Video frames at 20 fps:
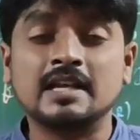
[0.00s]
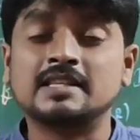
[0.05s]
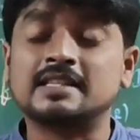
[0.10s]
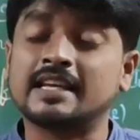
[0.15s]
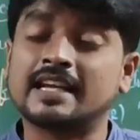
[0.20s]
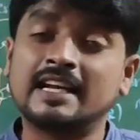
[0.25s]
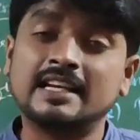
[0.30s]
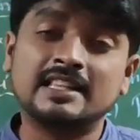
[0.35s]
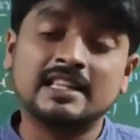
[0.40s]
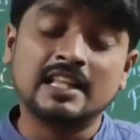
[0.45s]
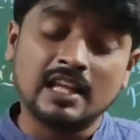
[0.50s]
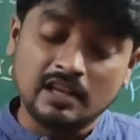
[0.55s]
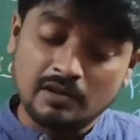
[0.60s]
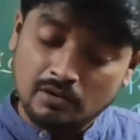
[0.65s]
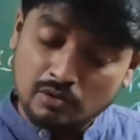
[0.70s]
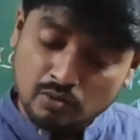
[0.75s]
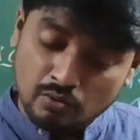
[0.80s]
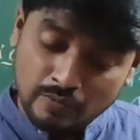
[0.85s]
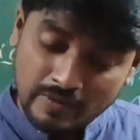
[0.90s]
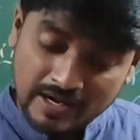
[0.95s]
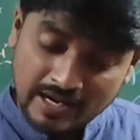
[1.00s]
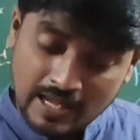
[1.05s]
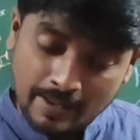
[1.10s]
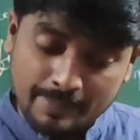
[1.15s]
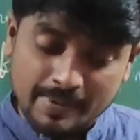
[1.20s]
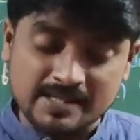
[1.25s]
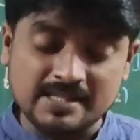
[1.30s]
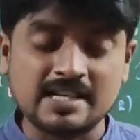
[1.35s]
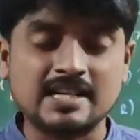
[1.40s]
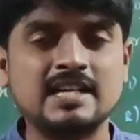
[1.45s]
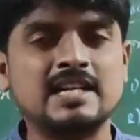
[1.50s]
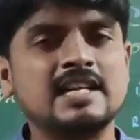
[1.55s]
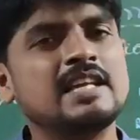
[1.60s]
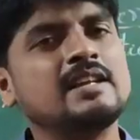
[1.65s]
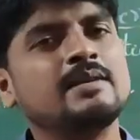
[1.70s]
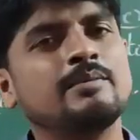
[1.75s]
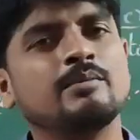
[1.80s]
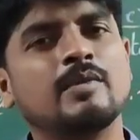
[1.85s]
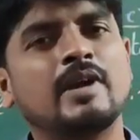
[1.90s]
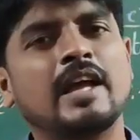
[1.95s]
Second thing, you will do very
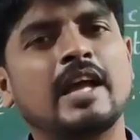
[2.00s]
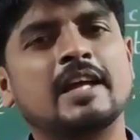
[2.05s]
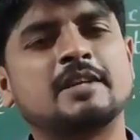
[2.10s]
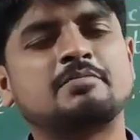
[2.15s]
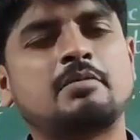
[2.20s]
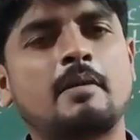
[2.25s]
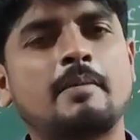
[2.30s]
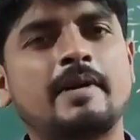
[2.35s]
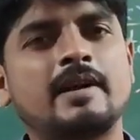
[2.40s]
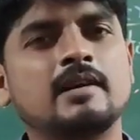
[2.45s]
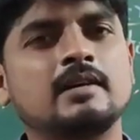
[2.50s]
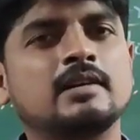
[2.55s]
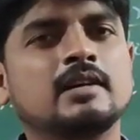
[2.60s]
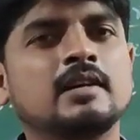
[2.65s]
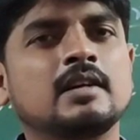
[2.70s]
haphazardly experiment.